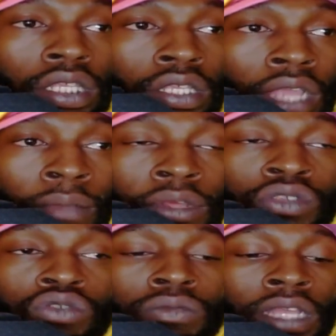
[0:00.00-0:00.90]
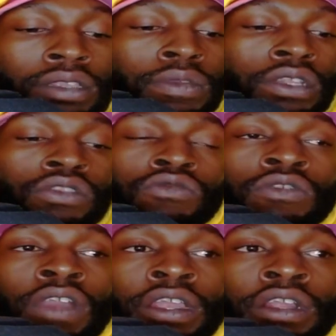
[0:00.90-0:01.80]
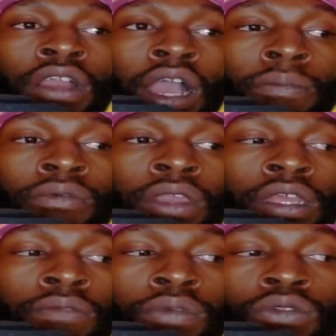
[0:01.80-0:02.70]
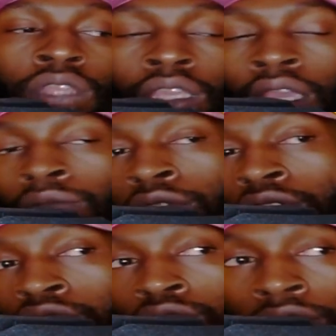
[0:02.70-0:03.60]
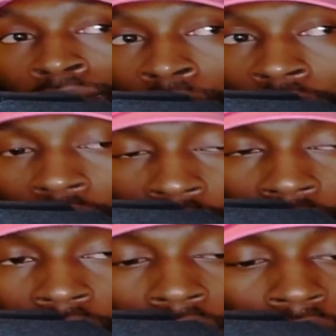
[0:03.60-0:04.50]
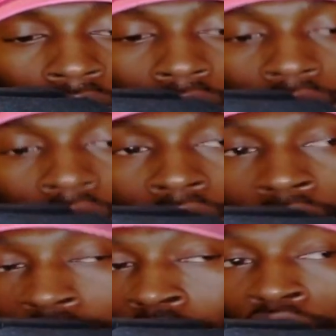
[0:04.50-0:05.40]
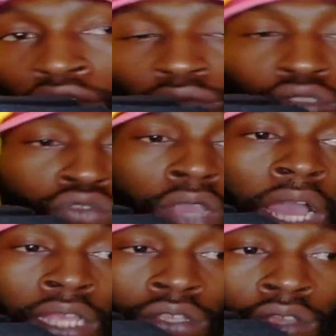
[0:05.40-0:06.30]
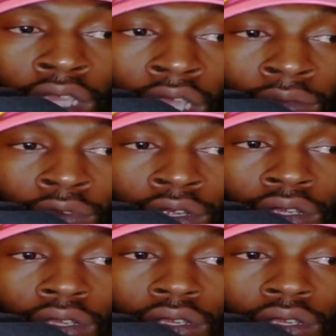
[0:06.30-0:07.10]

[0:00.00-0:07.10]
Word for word: So I'm gonna assume that to be the three right here operating both the camera and doing the beats, because it goes from two guys on camera.